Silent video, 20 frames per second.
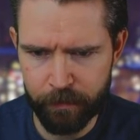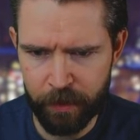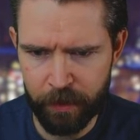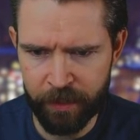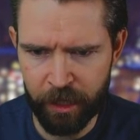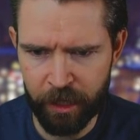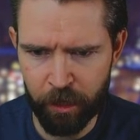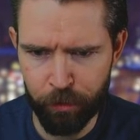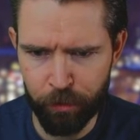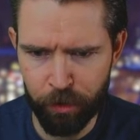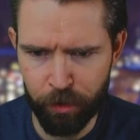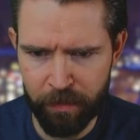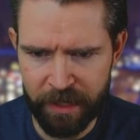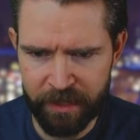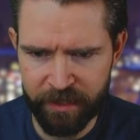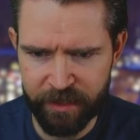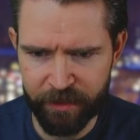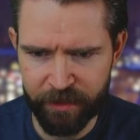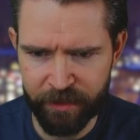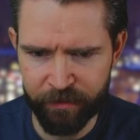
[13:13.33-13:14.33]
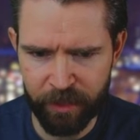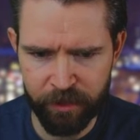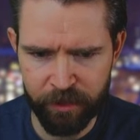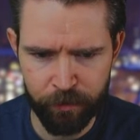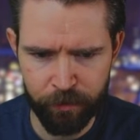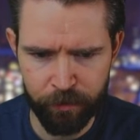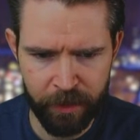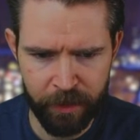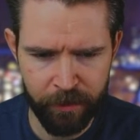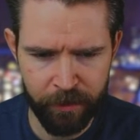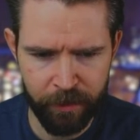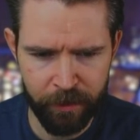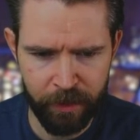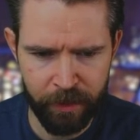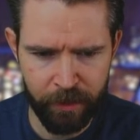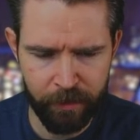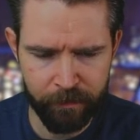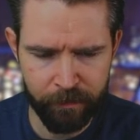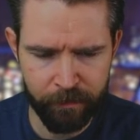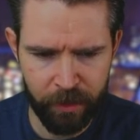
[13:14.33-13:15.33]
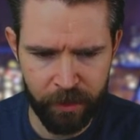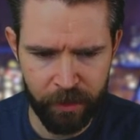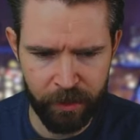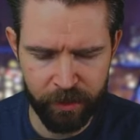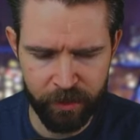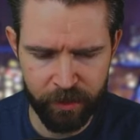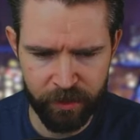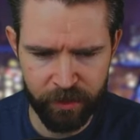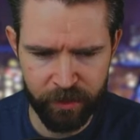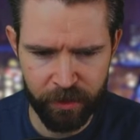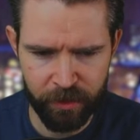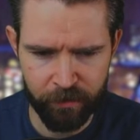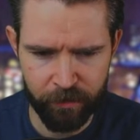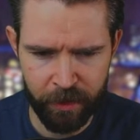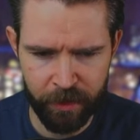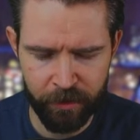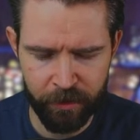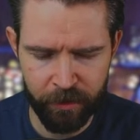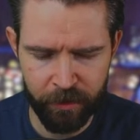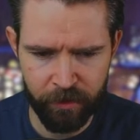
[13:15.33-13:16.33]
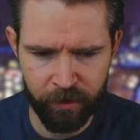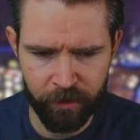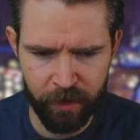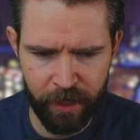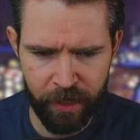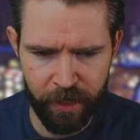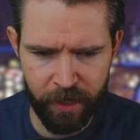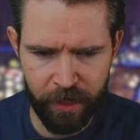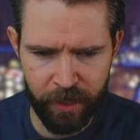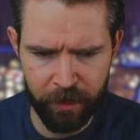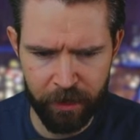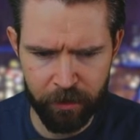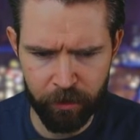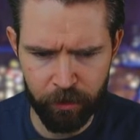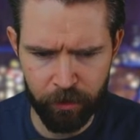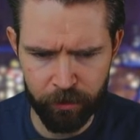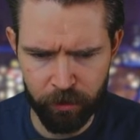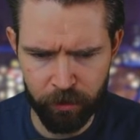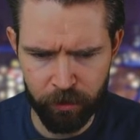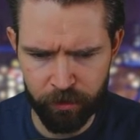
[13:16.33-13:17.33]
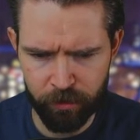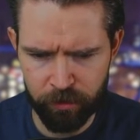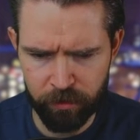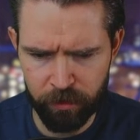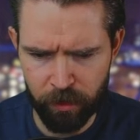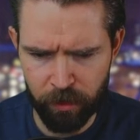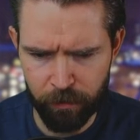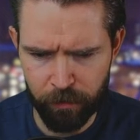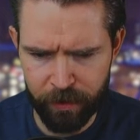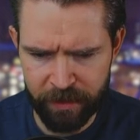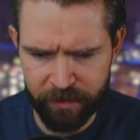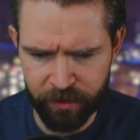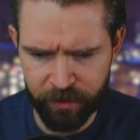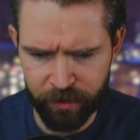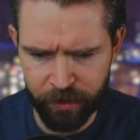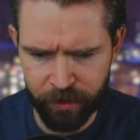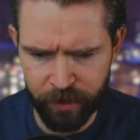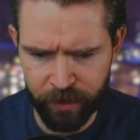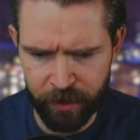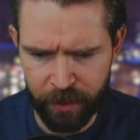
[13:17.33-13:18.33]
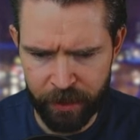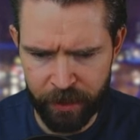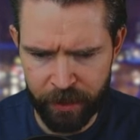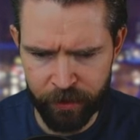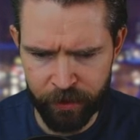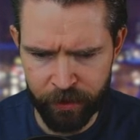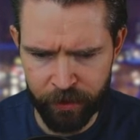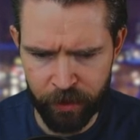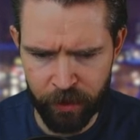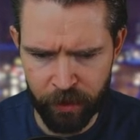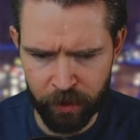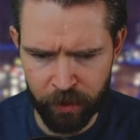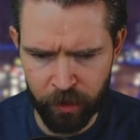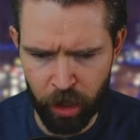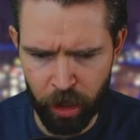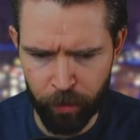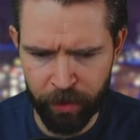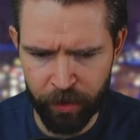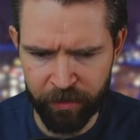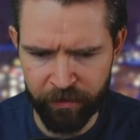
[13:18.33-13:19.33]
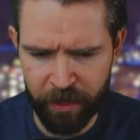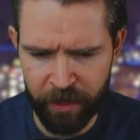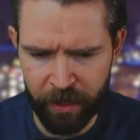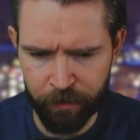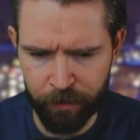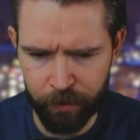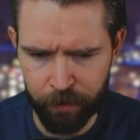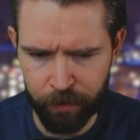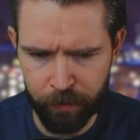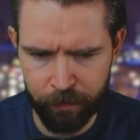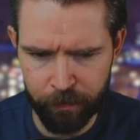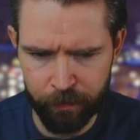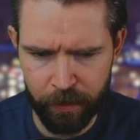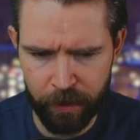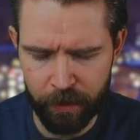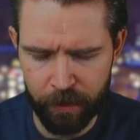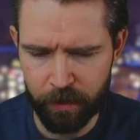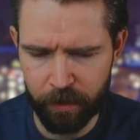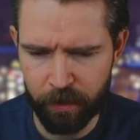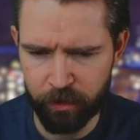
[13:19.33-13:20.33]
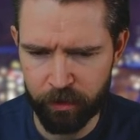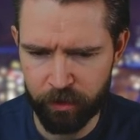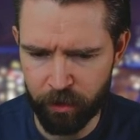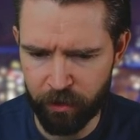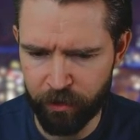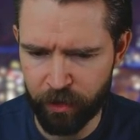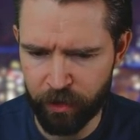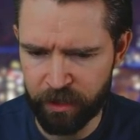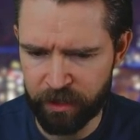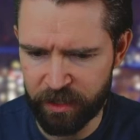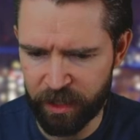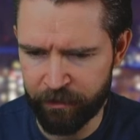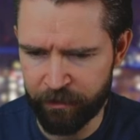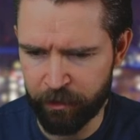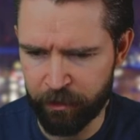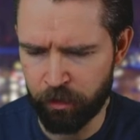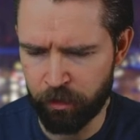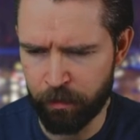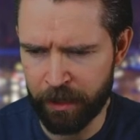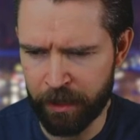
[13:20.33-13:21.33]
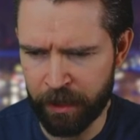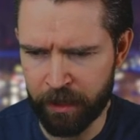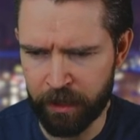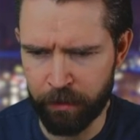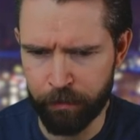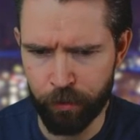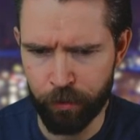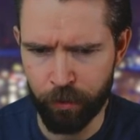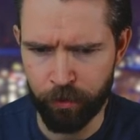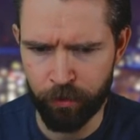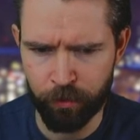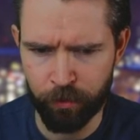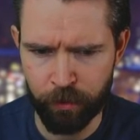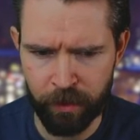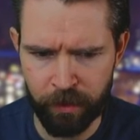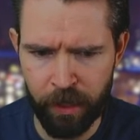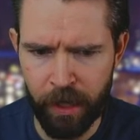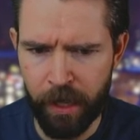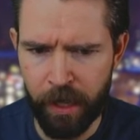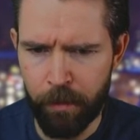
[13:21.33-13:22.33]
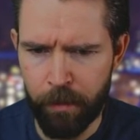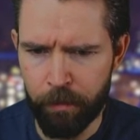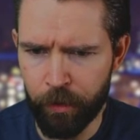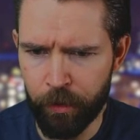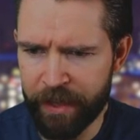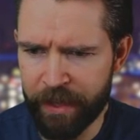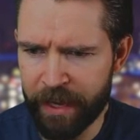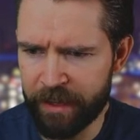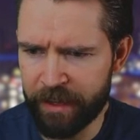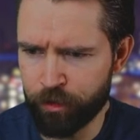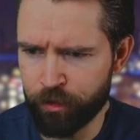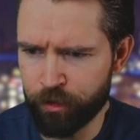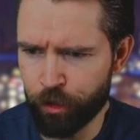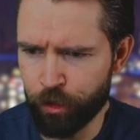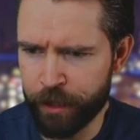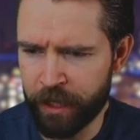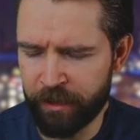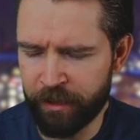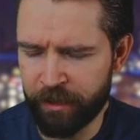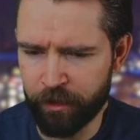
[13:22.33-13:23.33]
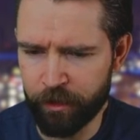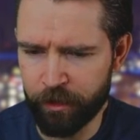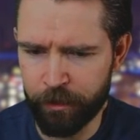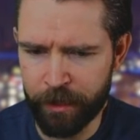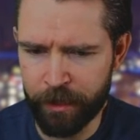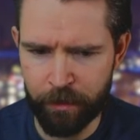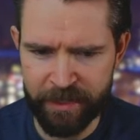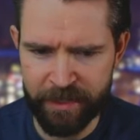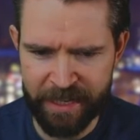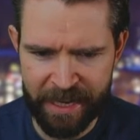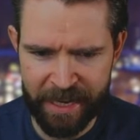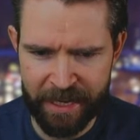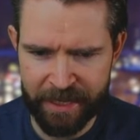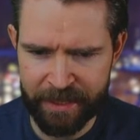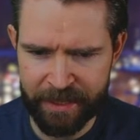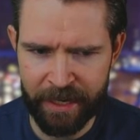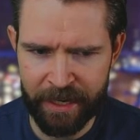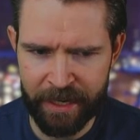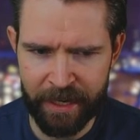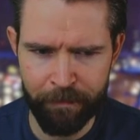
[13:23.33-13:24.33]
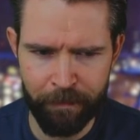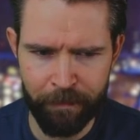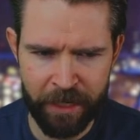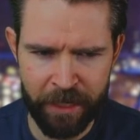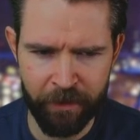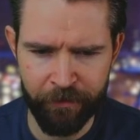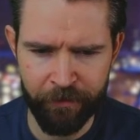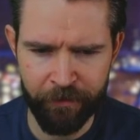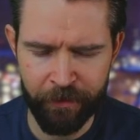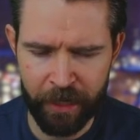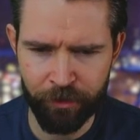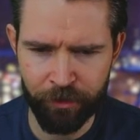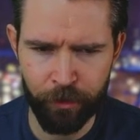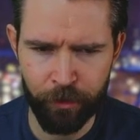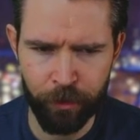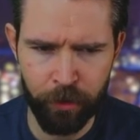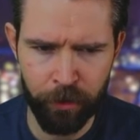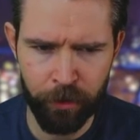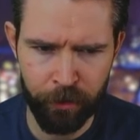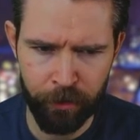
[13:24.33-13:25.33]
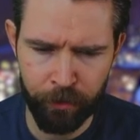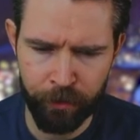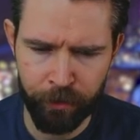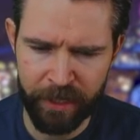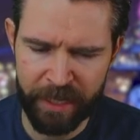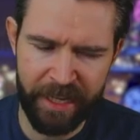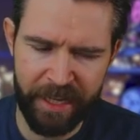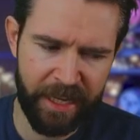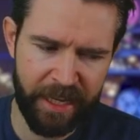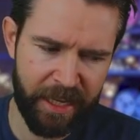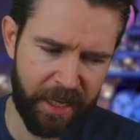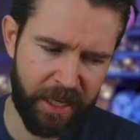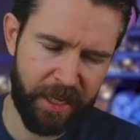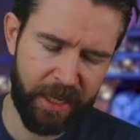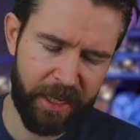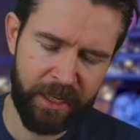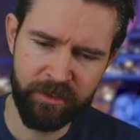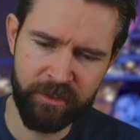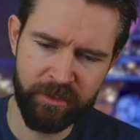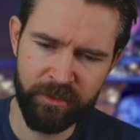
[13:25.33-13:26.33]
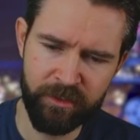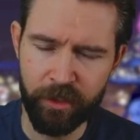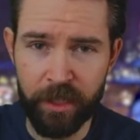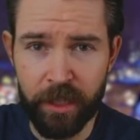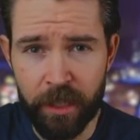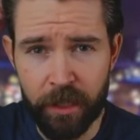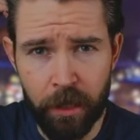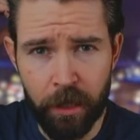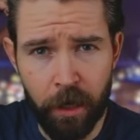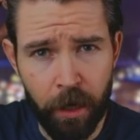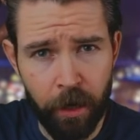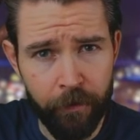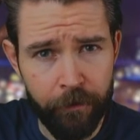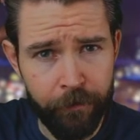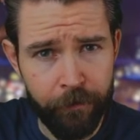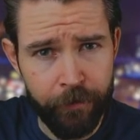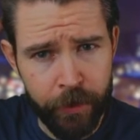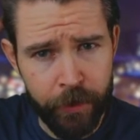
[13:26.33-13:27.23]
and that'll be in my save section right there, and as you can see it right there. I could also just long press on it and copy the value, so I've got it saved as to my clipboard as well. But that is all we need to do now, is add that manufacturer code into the